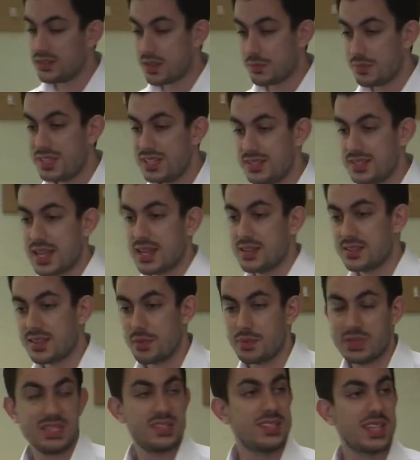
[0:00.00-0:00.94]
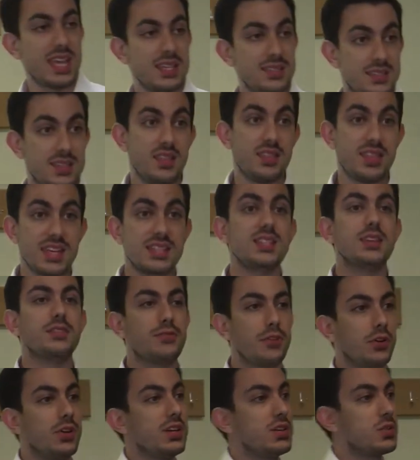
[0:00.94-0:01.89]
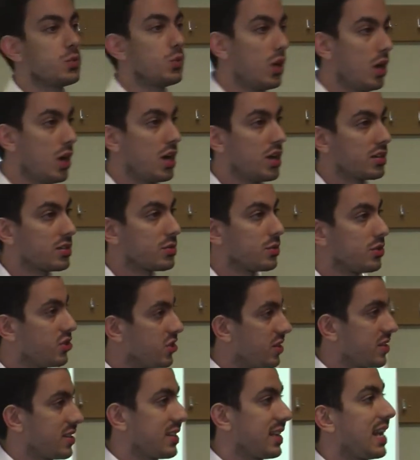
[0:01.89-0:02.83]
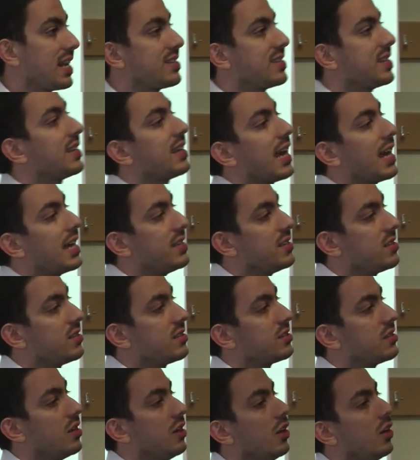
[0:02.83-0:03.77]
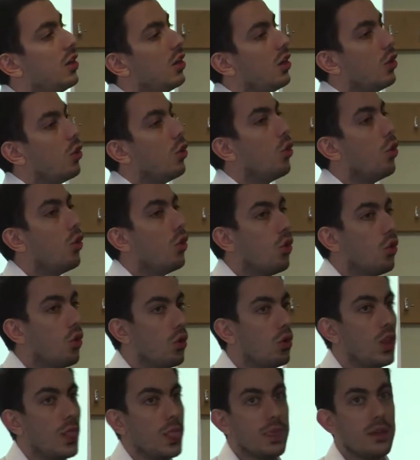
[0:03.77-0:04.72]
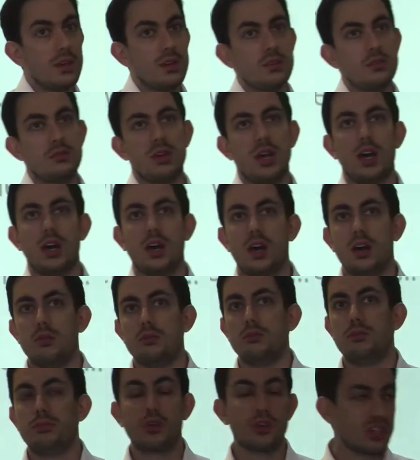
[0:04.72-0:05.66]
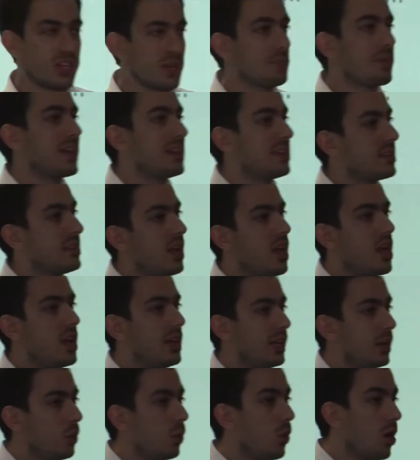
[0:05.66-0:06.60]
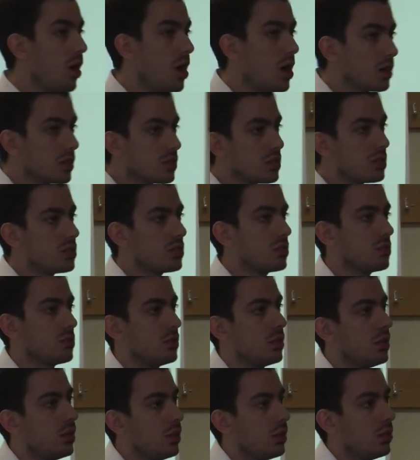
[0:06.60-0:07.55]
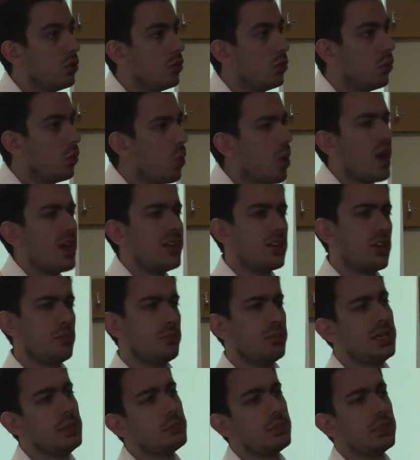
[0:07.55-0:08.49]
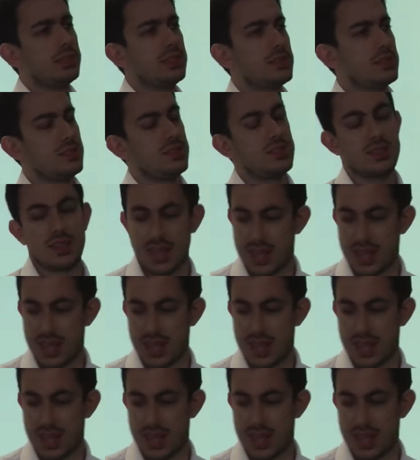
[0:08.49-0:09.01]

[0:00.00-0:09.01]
somebody stands up and says synthetic phonics works, which is the classic case, or project-based learning works, why don't people listen to